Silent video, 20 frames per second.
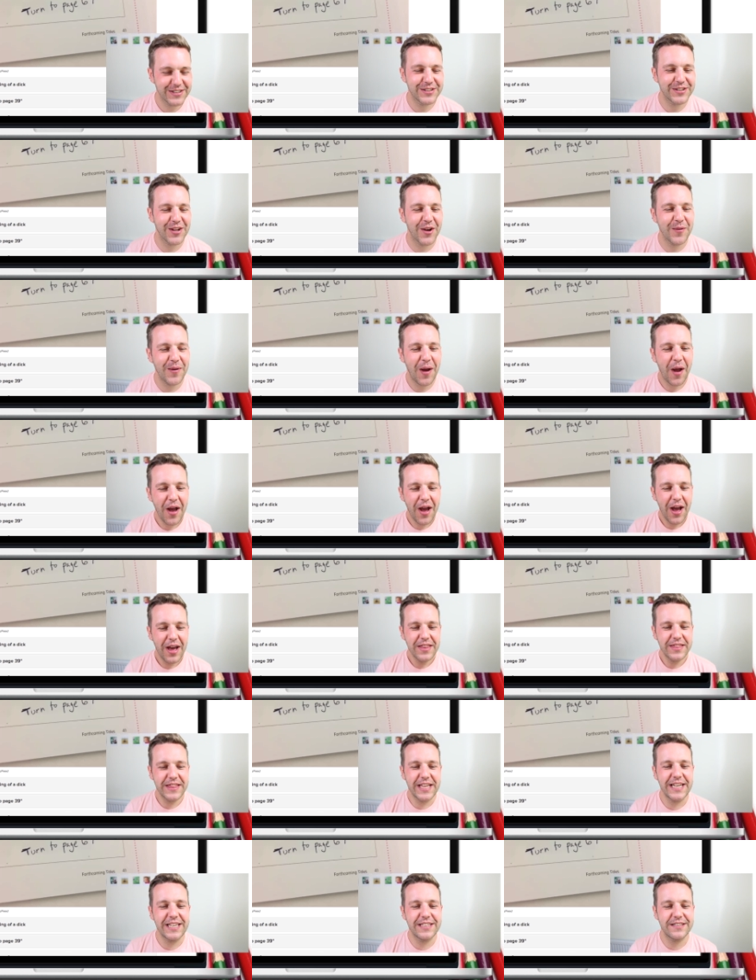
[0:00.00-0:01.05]
So
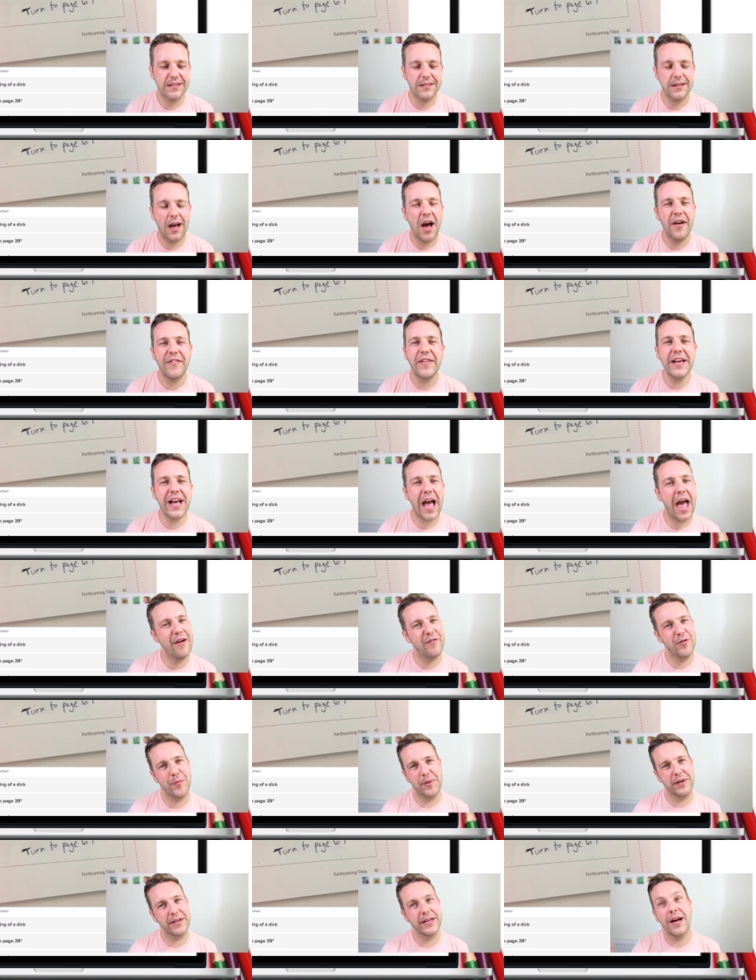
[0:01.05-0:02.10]
these, I think
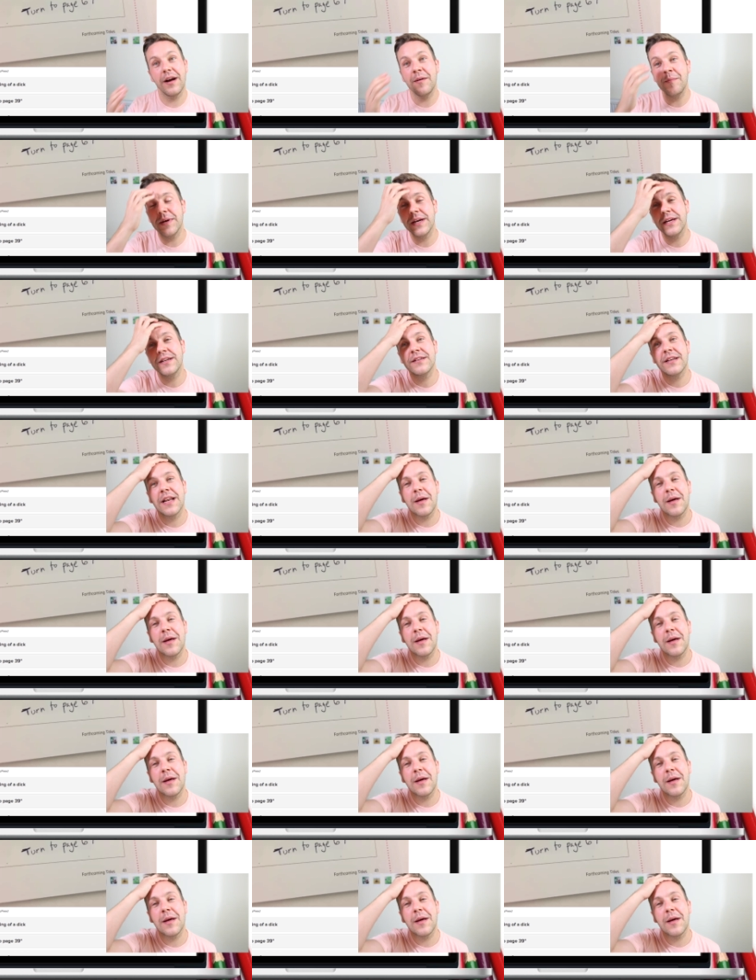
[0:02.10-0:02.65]
everybody, I mean,